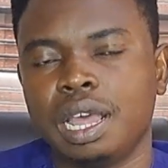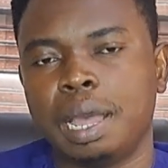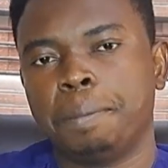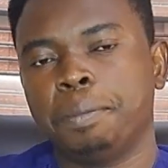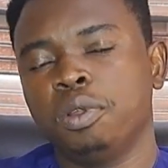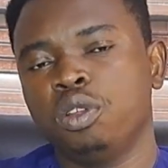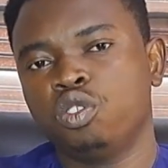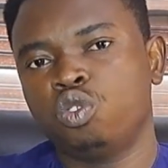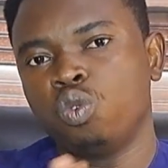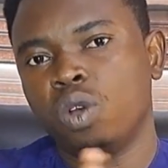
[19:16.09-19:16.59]
I'm
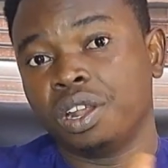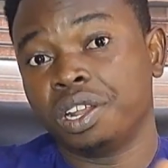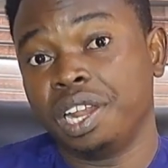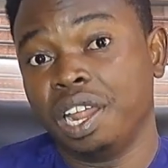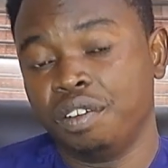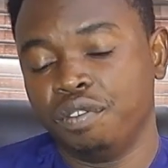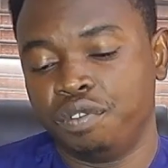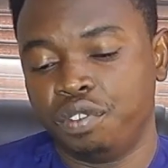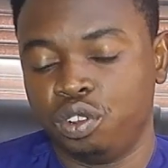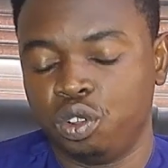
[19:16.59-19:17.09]
going to do
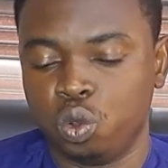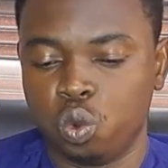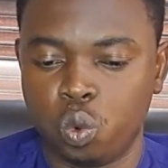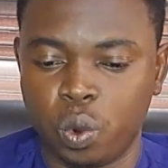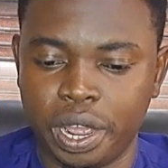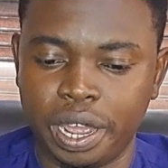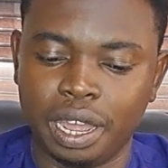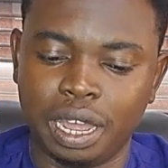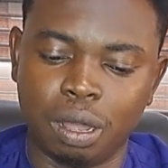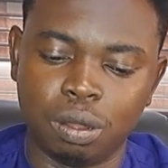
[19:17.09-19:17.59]
another video
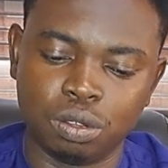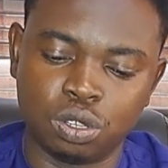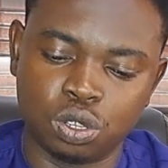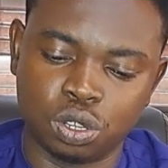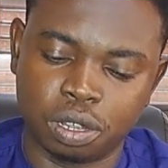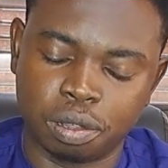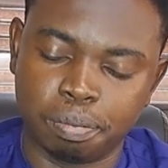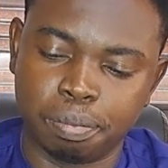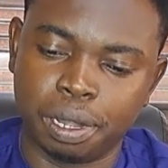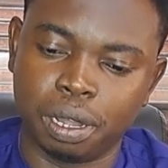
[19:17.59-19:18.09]
where I'll
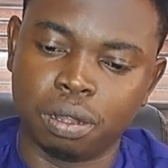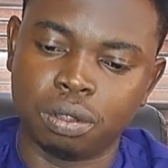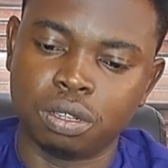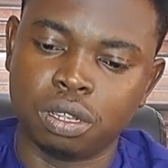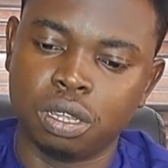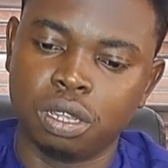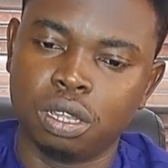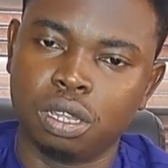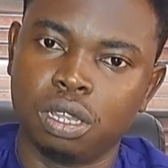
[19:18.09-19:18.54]
talk about